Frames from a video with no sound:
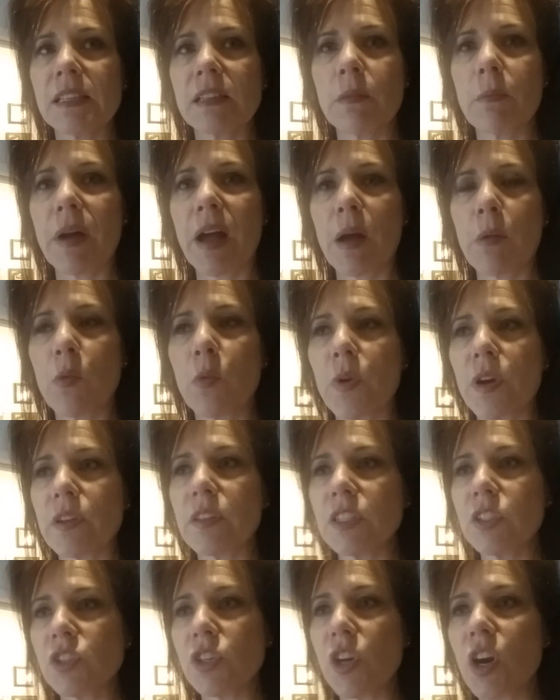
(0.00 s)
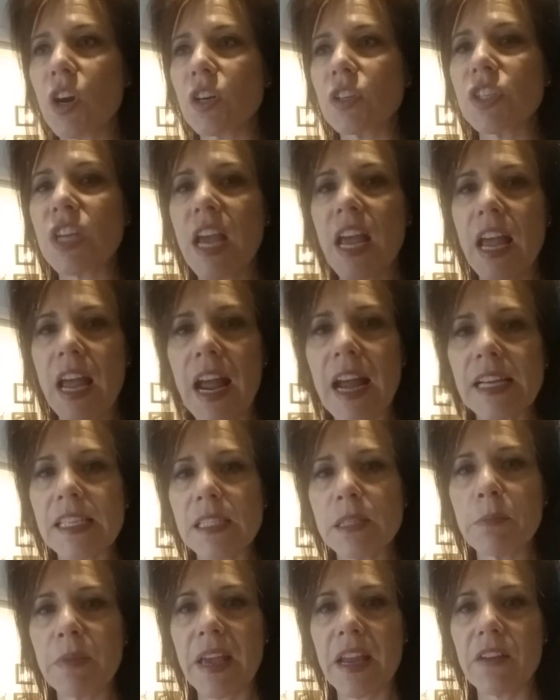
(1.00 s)
in the Bible where the church
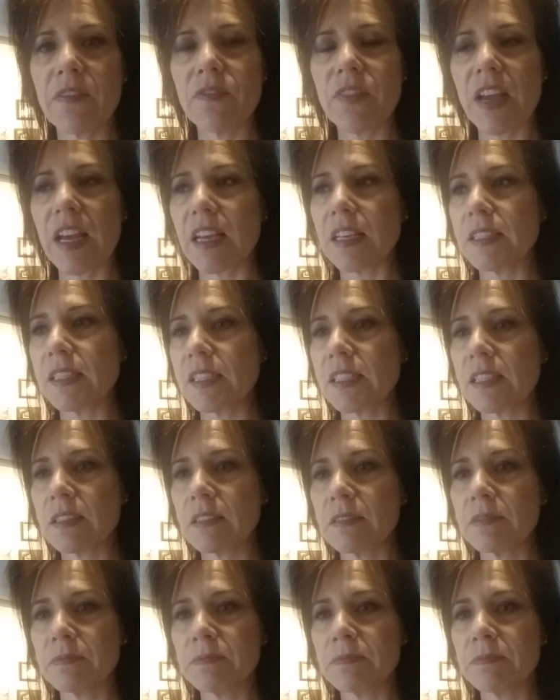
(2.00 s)
has to manifest,